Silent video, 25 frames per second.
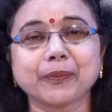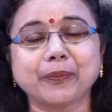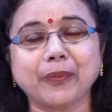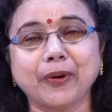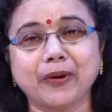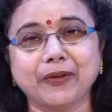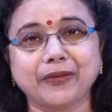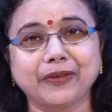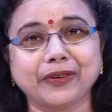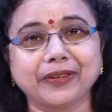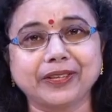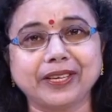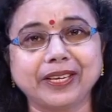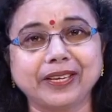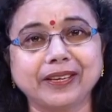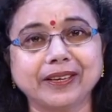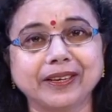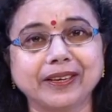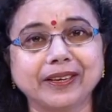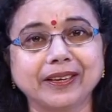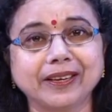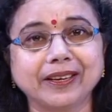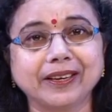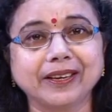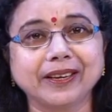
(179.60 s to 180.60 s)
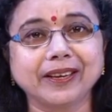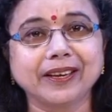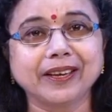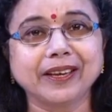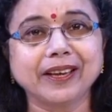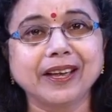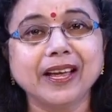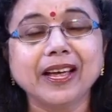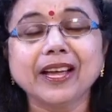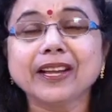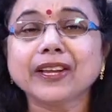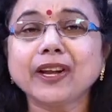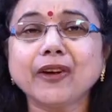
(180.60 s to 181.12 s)
poverty.
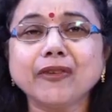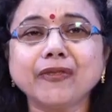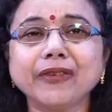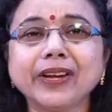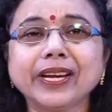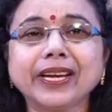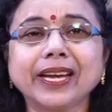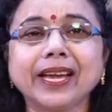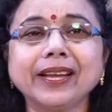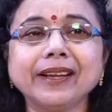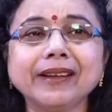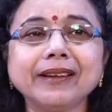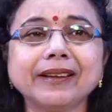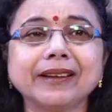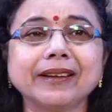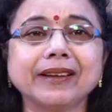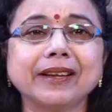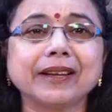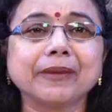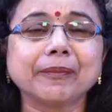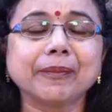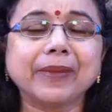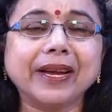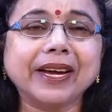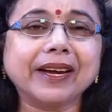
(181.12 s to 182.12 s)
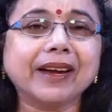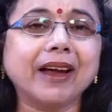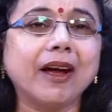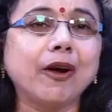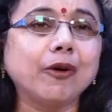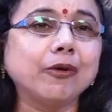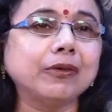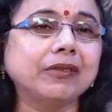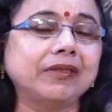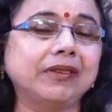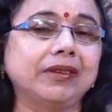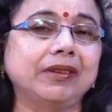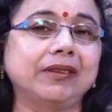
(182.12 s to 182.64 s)
Now, we can make
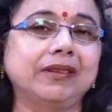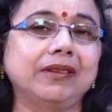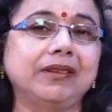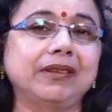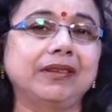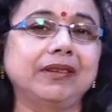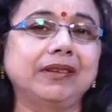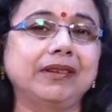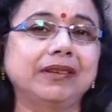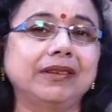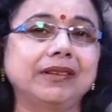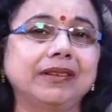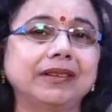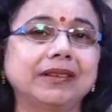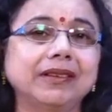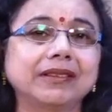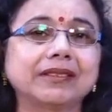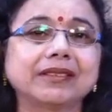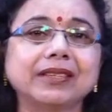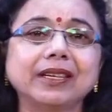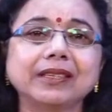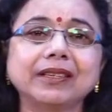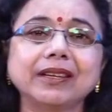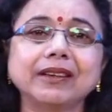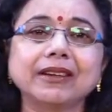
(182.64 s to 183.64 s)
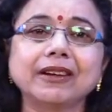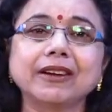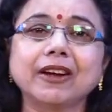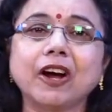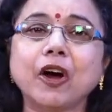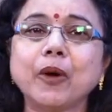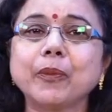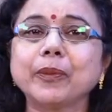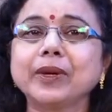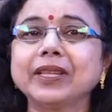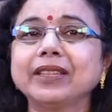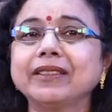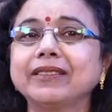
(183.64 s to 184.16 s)
out certain
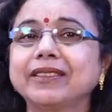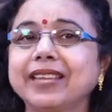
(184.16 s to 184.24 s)
common